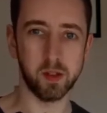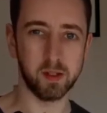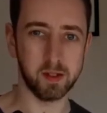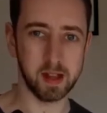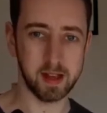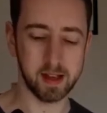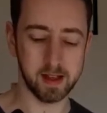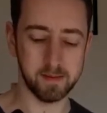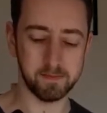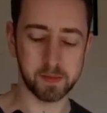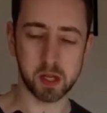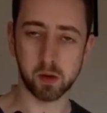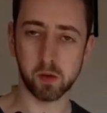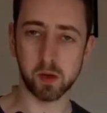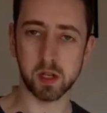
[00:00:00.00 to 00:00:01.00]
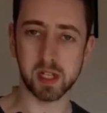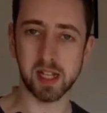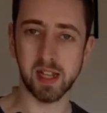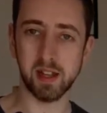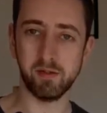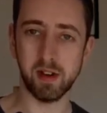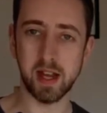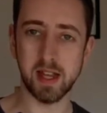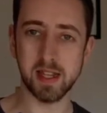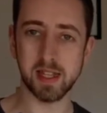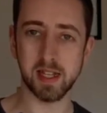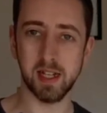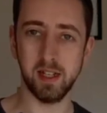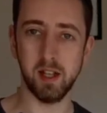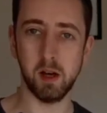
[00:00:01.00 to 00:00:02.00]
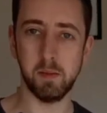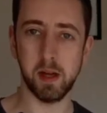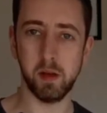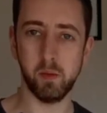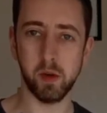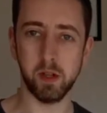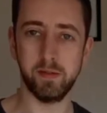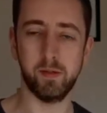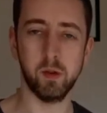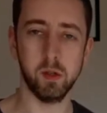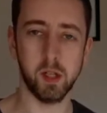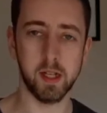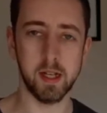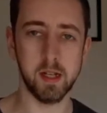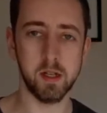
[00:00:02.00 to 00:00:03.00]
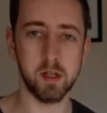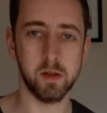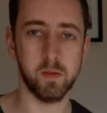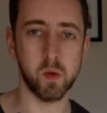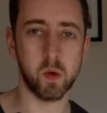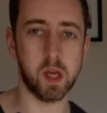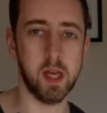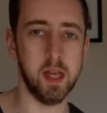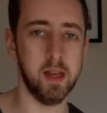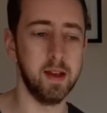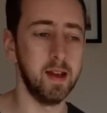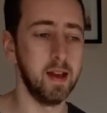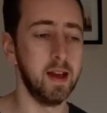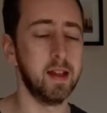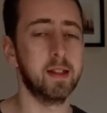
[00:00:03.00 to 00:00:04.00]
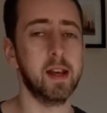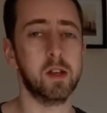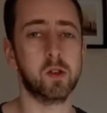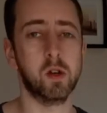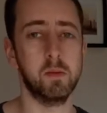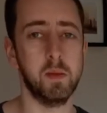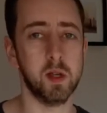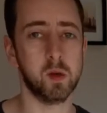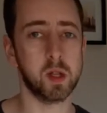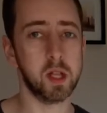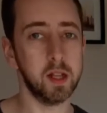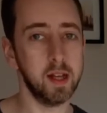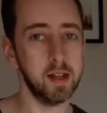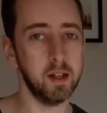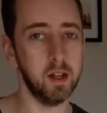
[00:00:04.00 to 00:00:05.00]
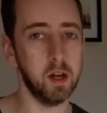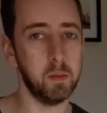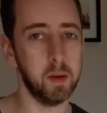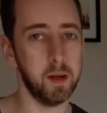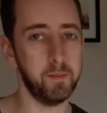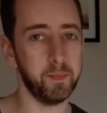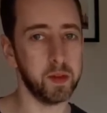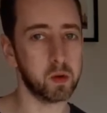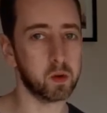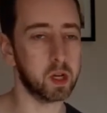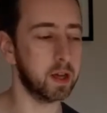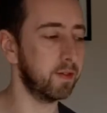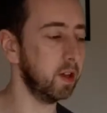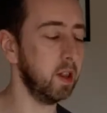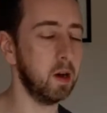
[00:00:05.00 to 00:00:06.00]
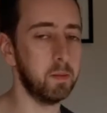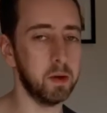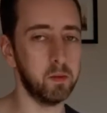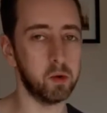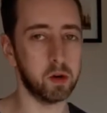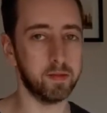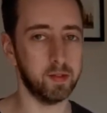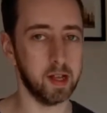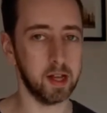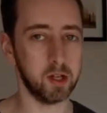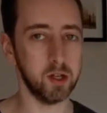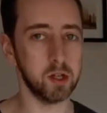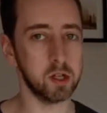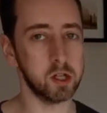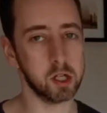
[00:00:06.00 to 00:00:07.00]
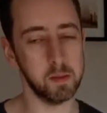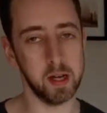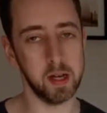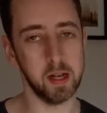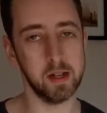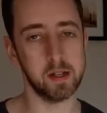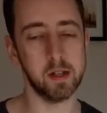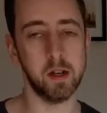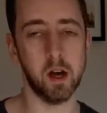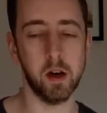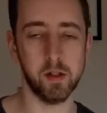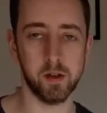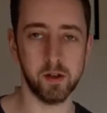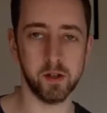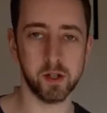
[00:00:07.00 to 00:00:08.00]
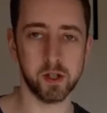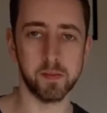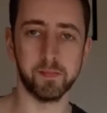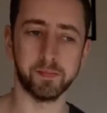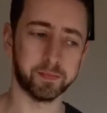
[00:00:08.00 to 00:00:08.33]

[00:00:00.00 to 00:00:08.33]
Going to slightly raise a little bit where the fold line is, okay. That's going to mess with the light a little bit. It's going to give you a little bit more reflections in some areas than others.